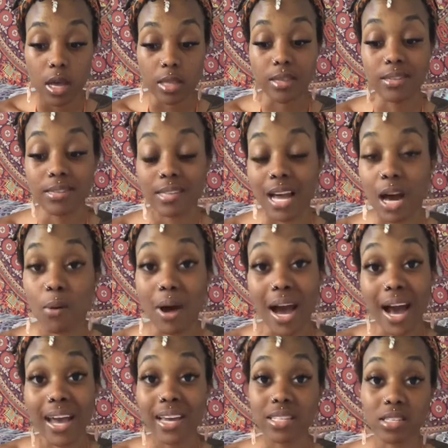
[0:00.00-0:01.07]
this is how
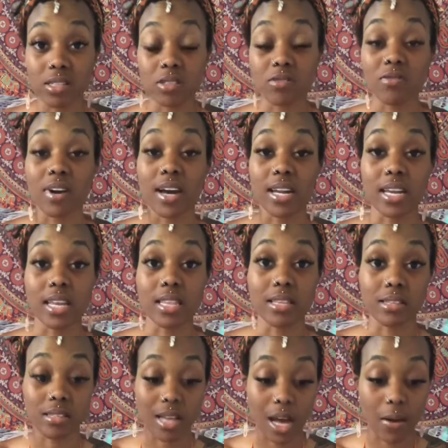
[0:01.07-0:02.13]
I identified it, and this
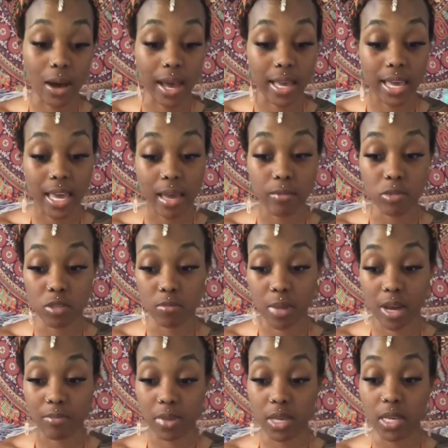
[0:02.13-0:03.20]
is how I came to
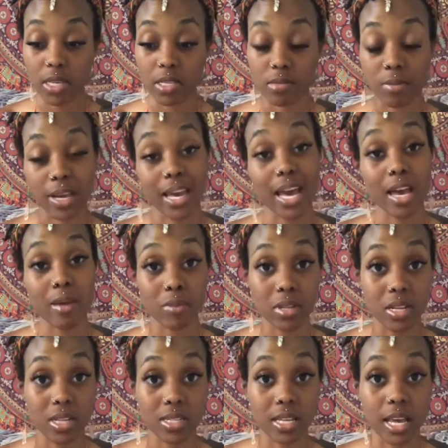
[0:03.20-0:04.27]
my peace, my
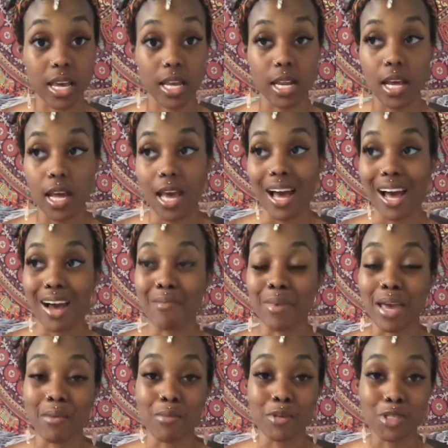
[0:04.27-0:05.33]
happiness, and how I'm
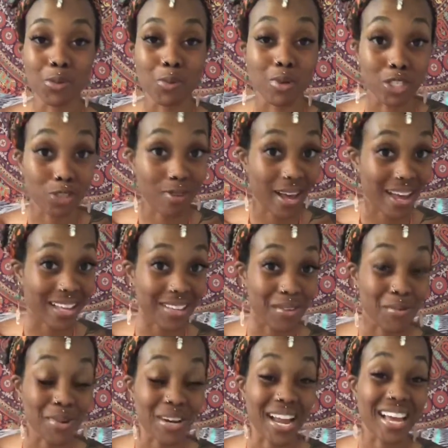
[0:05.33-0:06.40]
able to attract
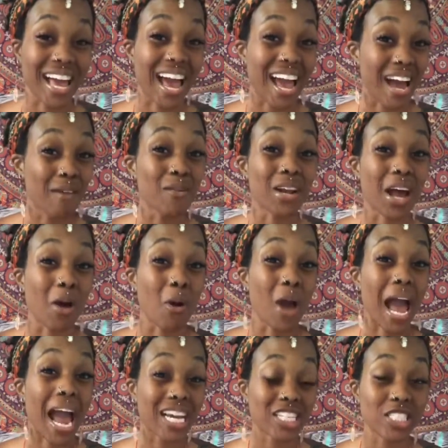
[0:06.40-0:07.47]
what I
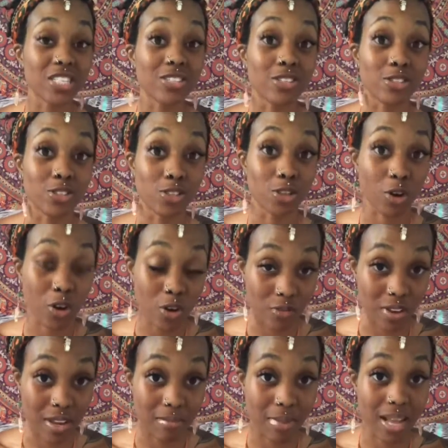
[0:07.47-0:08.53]
actually deserve
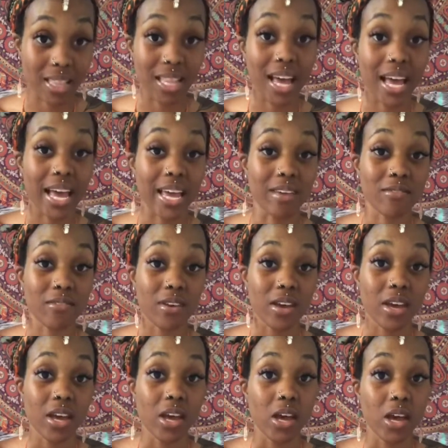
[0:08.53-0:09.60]
in my life,
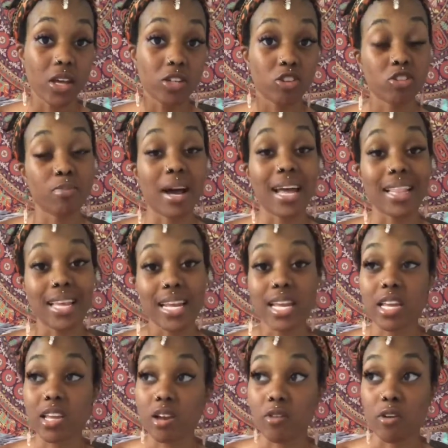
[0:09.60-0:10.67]
just by
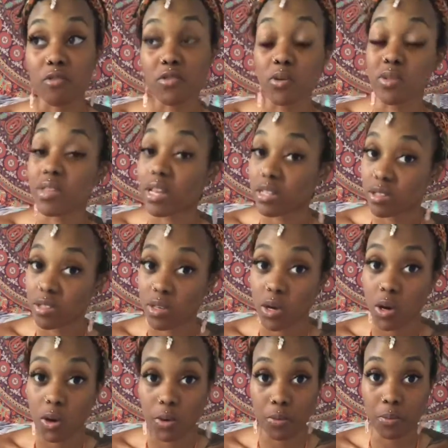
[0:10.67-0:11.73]
letting a few things
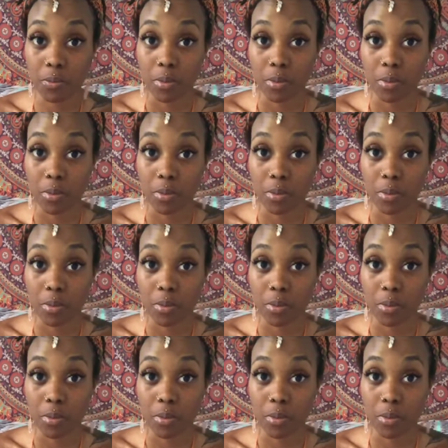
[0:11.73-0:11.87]
go,